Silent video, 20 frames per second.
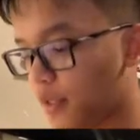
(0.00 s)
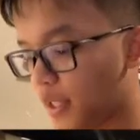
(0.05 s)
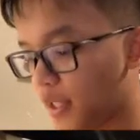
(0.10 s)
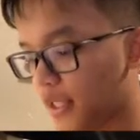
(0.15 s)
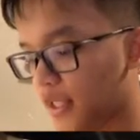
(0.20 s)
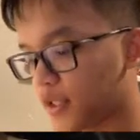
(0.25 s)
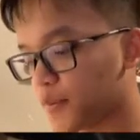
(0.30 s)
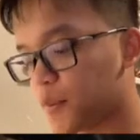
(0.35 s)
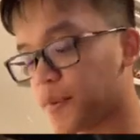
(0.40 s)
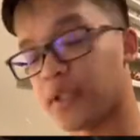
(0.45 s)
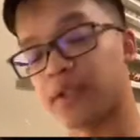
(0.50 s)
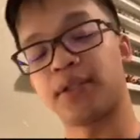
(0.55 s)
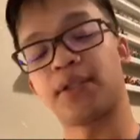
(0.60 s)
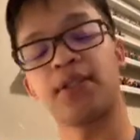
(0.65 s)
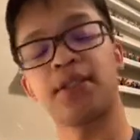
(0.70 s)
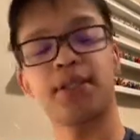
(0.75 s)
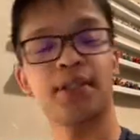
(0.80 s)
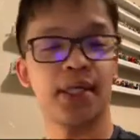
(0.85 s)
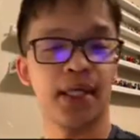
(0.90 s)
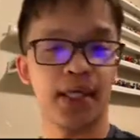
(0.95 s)
gets plus
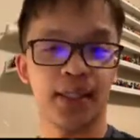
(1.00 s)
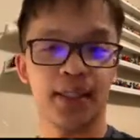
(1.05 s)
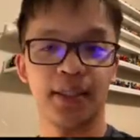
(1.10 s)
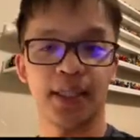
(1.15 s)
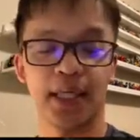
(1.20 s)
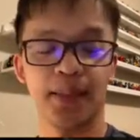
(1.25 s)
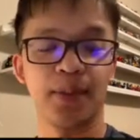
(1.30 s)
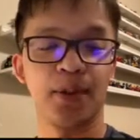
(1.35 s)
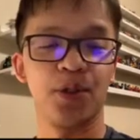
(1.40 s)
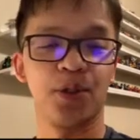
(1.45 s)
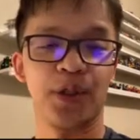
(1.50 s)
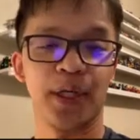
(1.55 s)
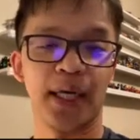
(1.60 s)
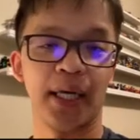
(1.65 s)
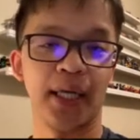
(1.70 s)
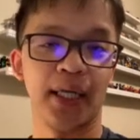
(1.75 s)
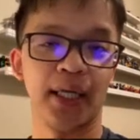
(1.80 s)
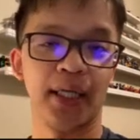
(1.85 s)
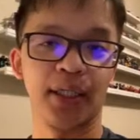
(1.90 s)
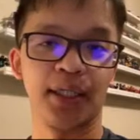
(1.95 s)
10 damage
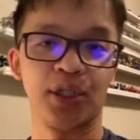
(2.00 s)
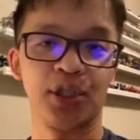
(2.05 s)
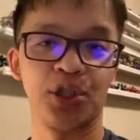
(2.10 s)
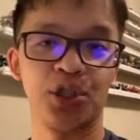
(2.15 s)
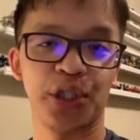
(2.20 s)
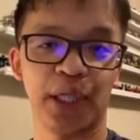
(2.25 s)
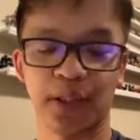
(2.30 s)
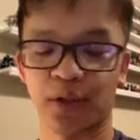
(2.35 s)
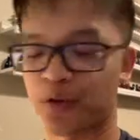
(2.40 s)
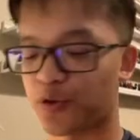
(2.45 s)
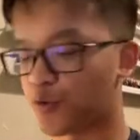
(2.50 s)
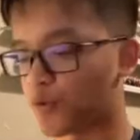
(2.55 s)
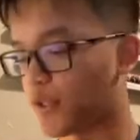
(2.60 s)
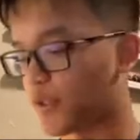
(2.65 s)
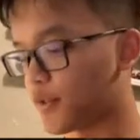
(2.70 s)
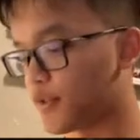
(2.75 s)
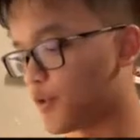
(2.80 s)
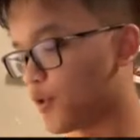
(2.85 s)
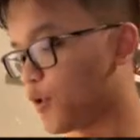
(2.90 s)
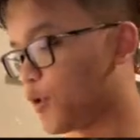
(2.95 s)
and Shadow
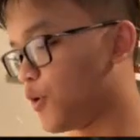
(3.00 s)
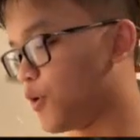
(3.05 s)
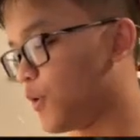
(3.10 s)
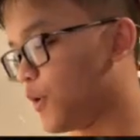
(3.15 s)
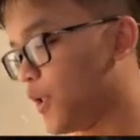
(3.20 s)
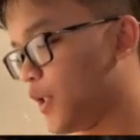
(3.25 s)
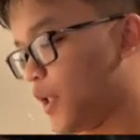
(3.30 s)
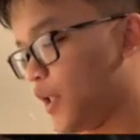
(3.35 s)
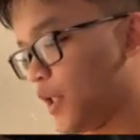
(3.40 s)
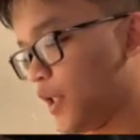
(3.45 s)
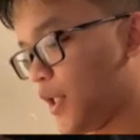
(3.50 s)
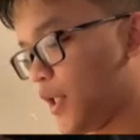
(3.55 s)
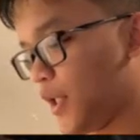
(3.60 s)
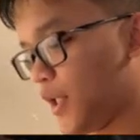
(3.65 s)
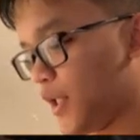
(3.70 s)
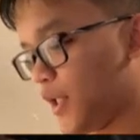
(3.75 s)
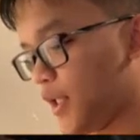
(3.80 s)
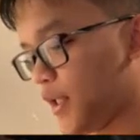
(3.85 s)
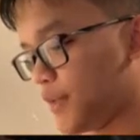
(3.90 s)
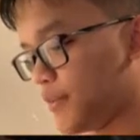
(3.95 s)
Strike. So
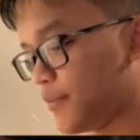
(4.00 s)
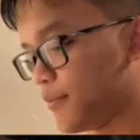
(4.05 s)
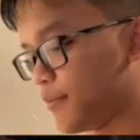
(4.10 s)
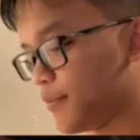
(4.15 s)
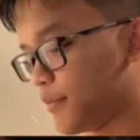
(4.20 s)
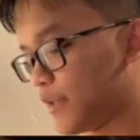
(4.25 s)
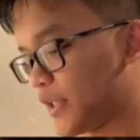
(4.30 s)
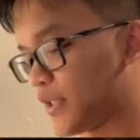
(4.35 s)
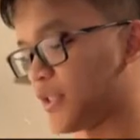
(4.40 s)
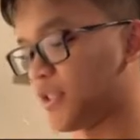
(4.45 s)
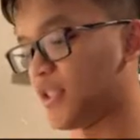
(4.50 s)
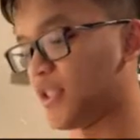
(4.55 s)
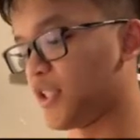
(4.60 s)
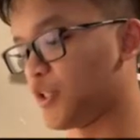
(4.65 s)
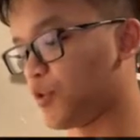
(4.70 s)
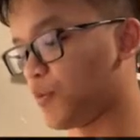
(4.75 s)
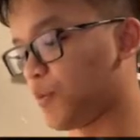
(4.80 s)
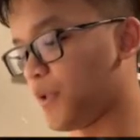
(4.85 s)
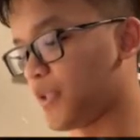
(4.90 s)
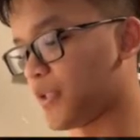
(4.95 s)
gets an
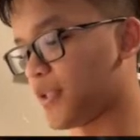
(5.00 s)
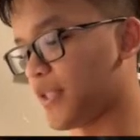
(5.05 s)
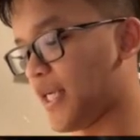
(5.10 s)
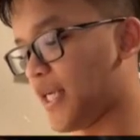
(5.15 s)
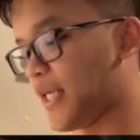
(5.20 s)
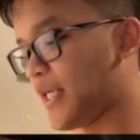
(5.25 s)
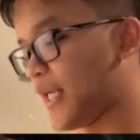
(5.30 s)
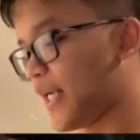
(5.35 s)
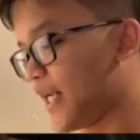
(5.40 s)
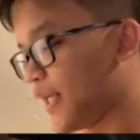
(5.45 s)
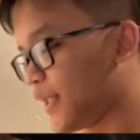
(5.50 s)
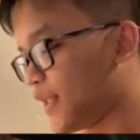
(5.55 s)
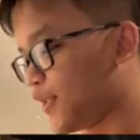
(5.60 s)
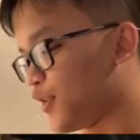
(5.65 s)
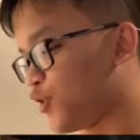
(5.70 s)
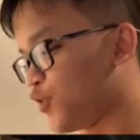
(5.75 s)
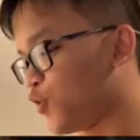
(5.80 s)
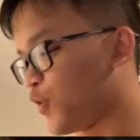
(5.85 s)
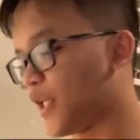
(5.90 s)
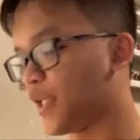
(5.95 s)
additional plus 10,
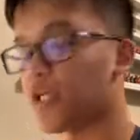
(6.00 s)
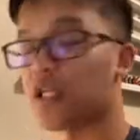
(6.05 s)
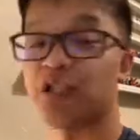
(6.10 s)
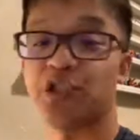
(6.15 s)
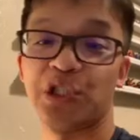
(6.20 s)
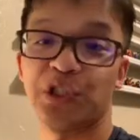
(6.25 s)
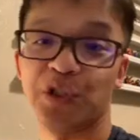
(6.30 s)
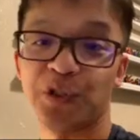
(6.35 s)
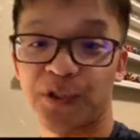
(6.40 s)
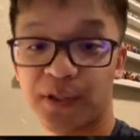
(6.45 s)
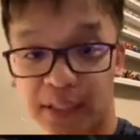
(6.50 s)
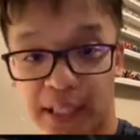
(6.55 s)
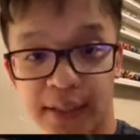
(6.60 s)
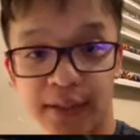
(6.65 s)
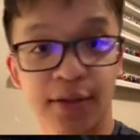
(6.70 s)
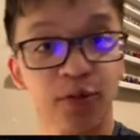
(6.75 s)
and you cannot change its stats